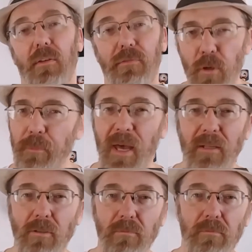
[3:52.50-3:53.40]
The foot
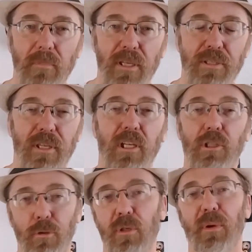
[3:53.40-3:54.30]
pedal is
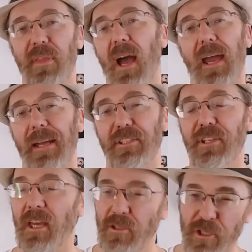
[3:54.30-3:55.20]
included with the hi hat
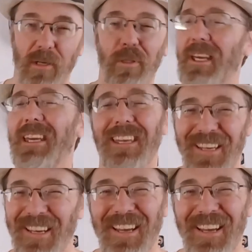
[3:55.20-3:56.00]
stand generally,